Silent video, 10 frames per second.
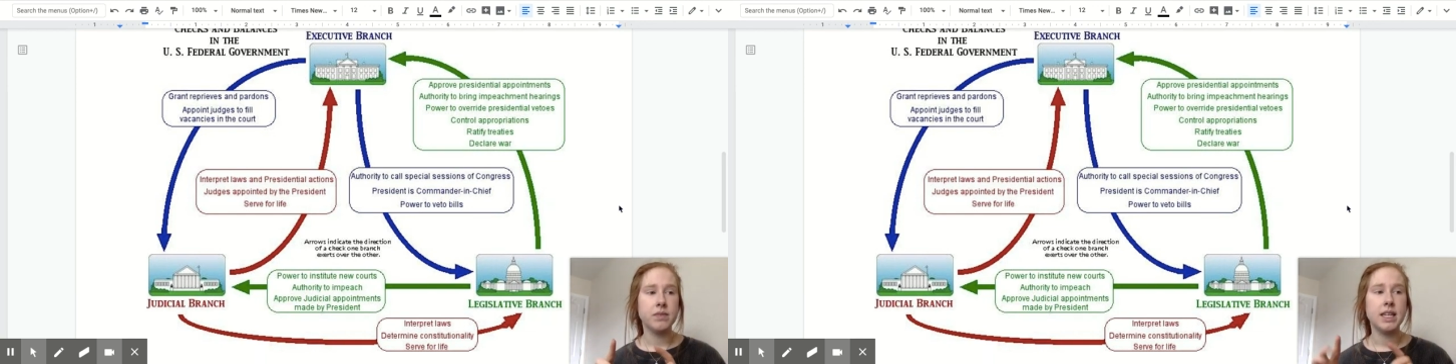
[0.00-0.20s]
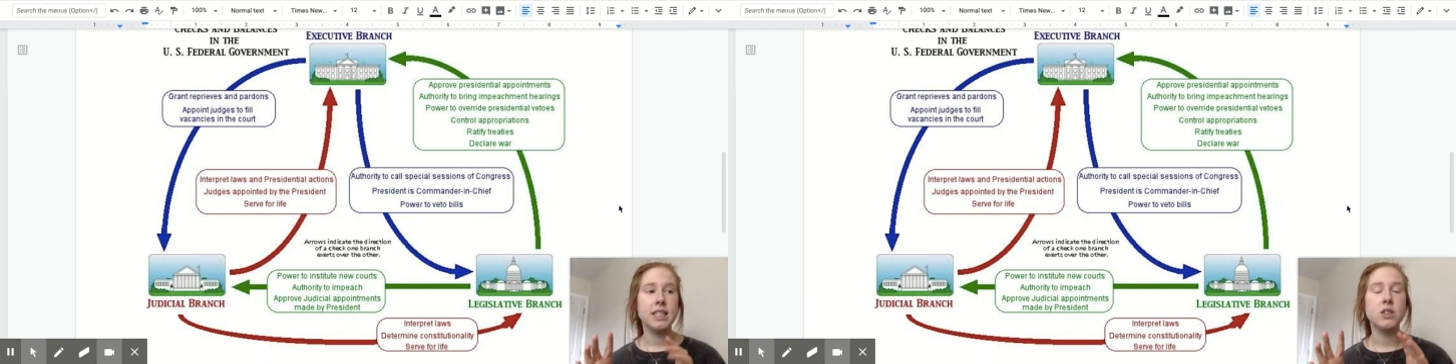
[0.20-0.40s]

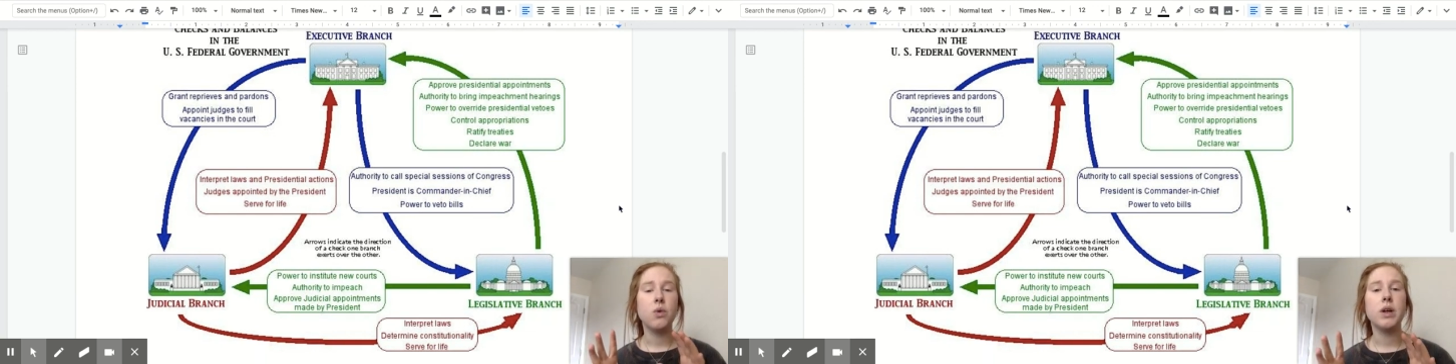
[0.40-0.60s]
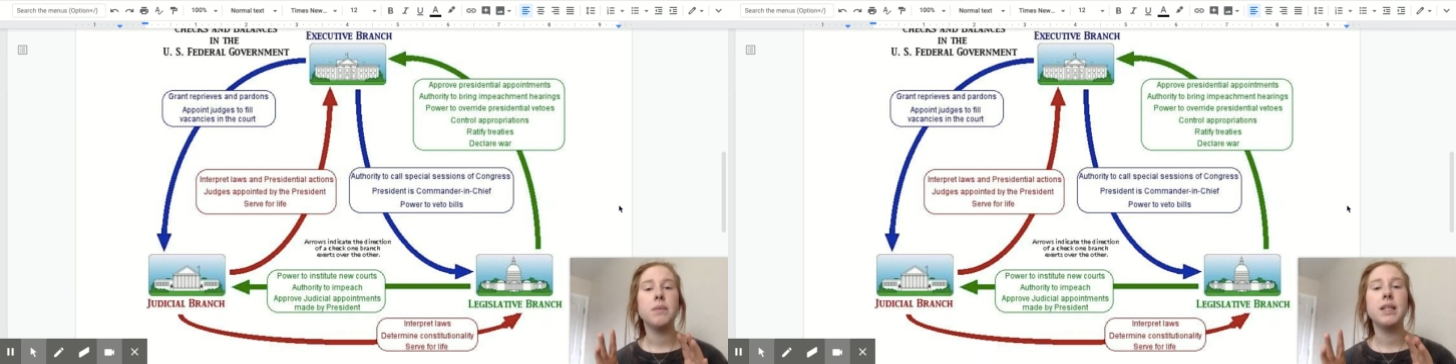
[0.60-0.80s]
is
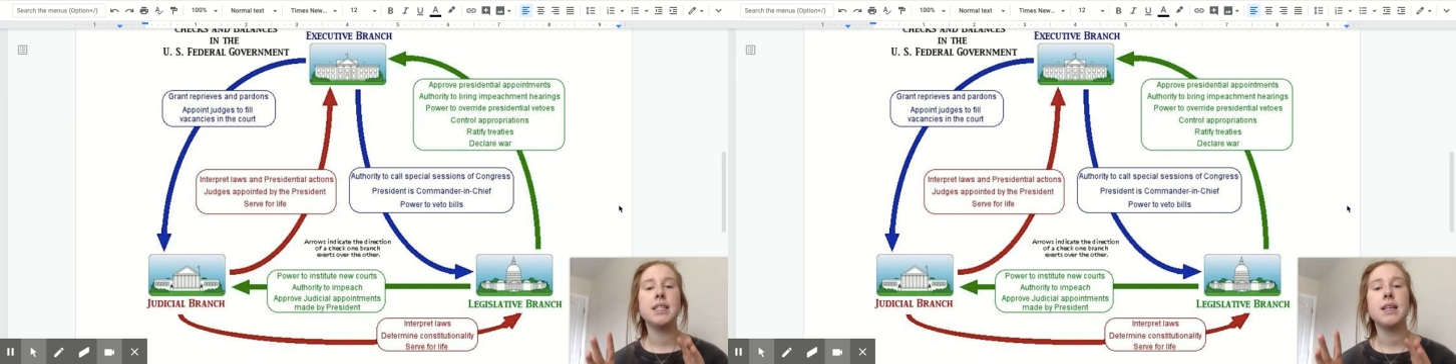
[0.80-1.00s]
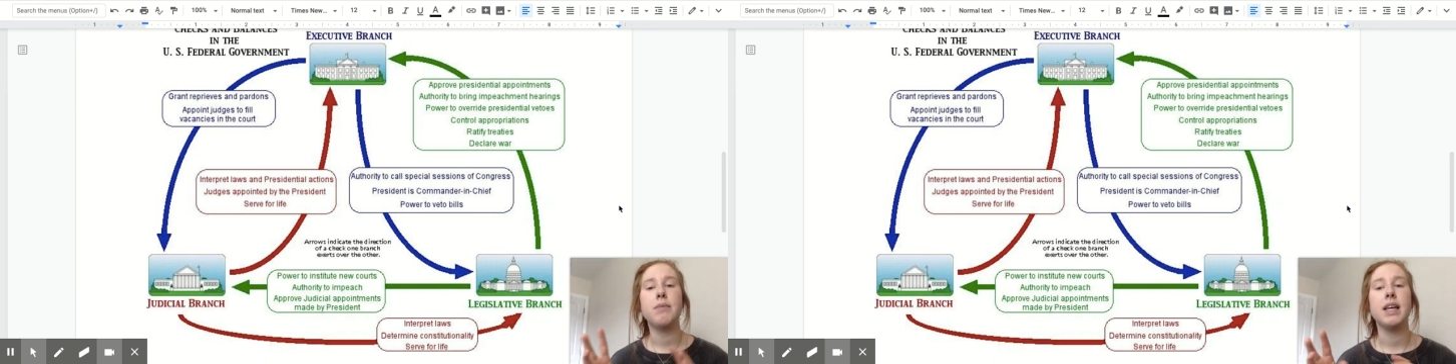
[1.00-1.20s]
going to mean the
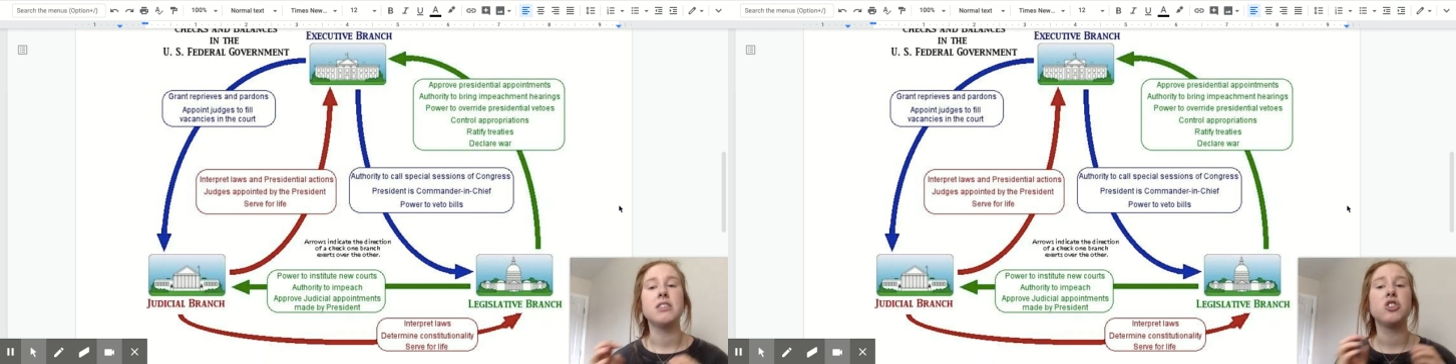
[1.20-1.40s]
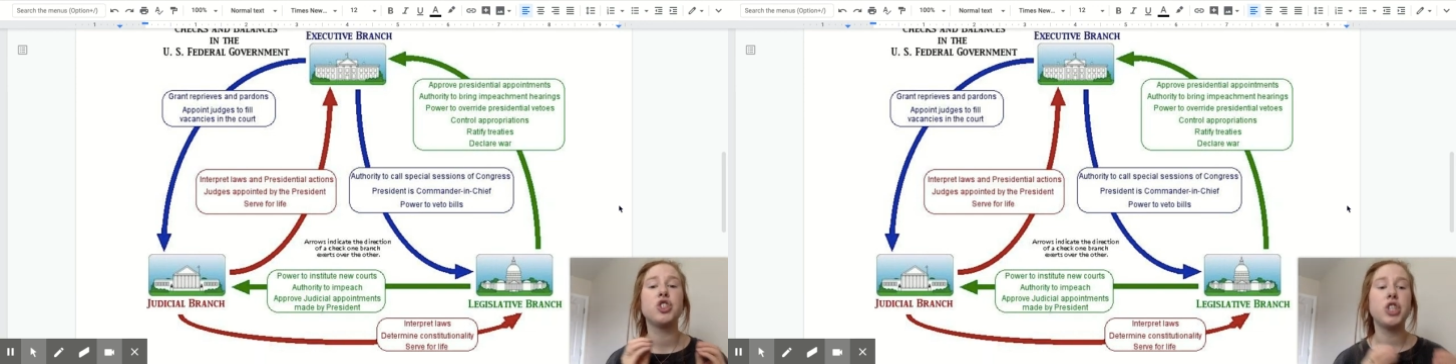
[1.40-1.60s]
same thing
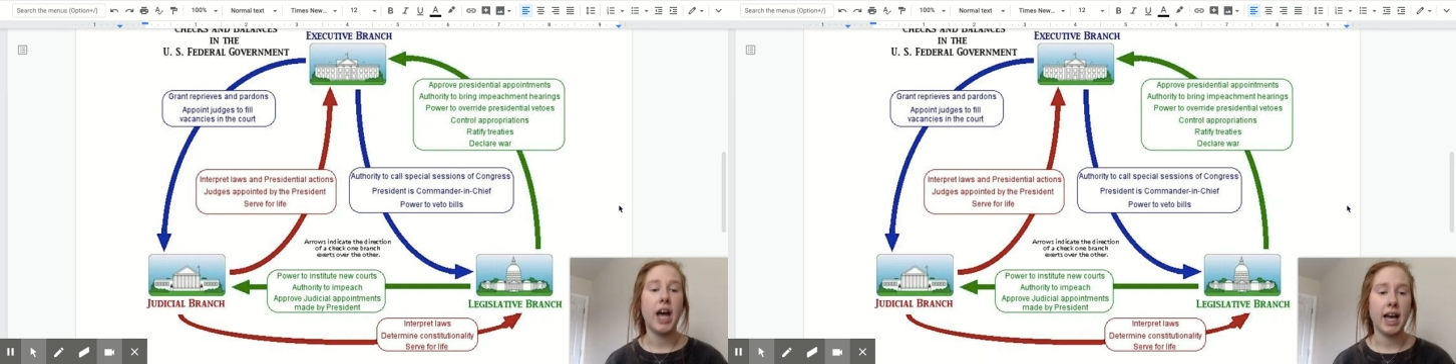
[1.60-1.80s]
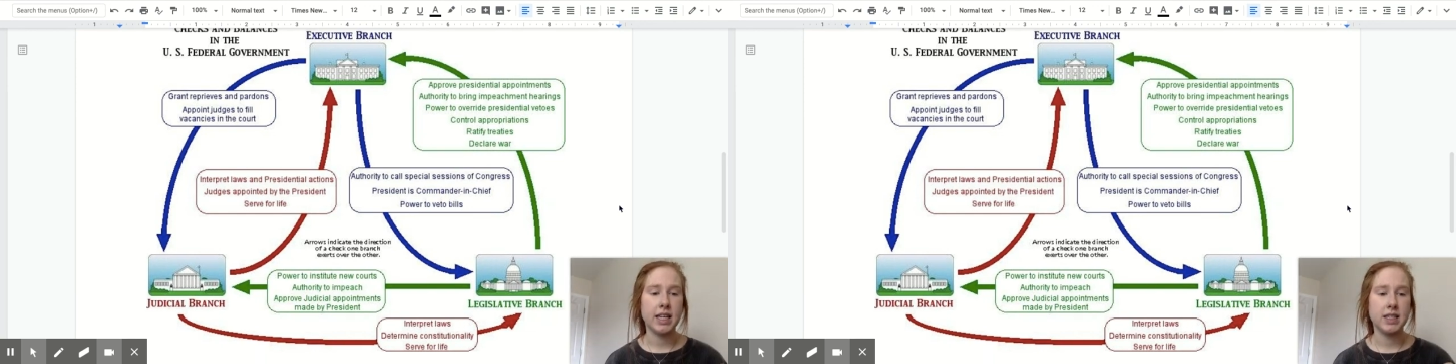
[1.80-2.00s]
as
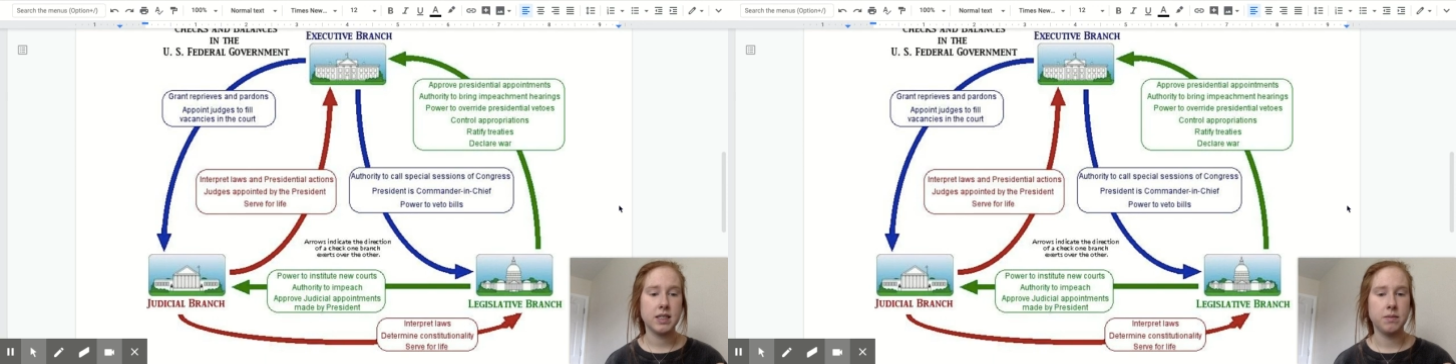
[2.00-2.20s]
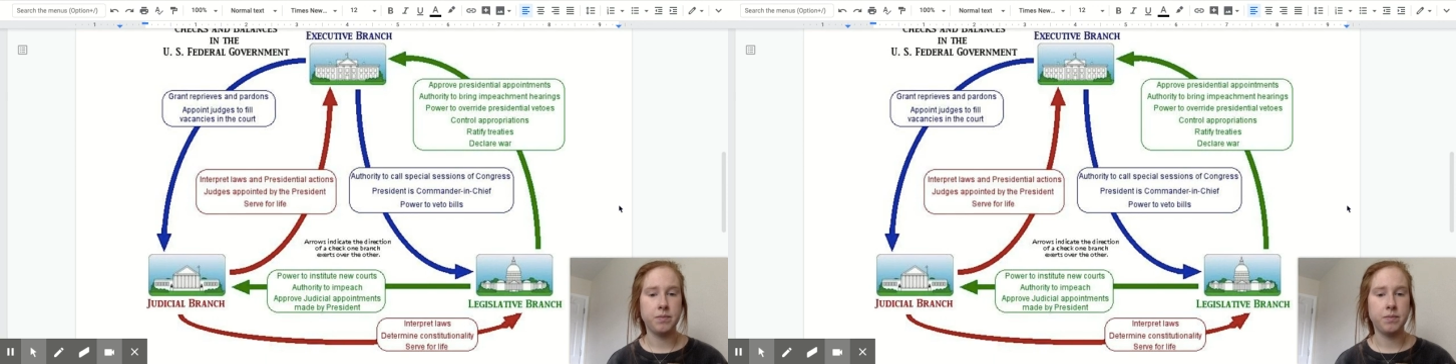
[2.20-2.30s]
checks.